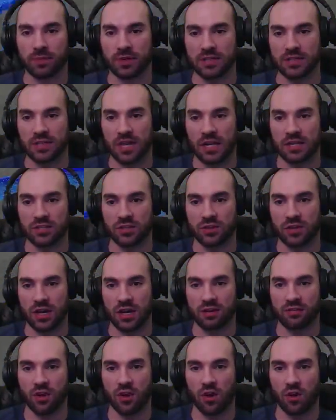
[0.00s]
These guys are kind
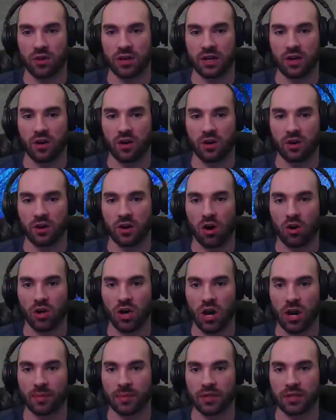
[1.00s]
of guarding our, our
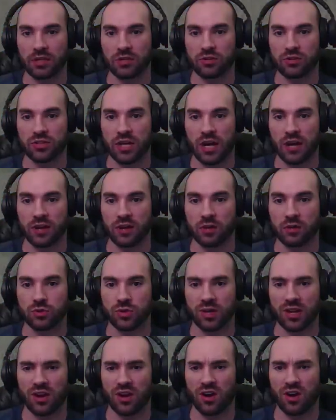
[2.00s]
commonly used dinos.
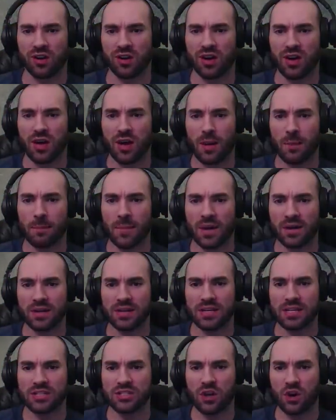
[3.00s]
We got our
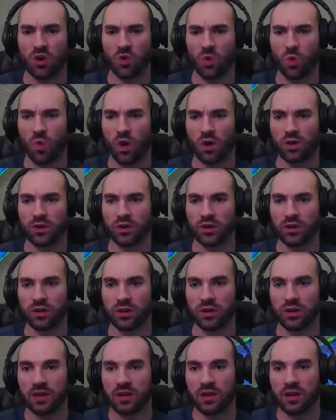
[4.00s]
monkeys on
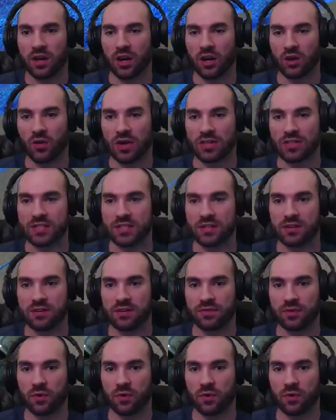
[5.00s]
Wander, aggressive.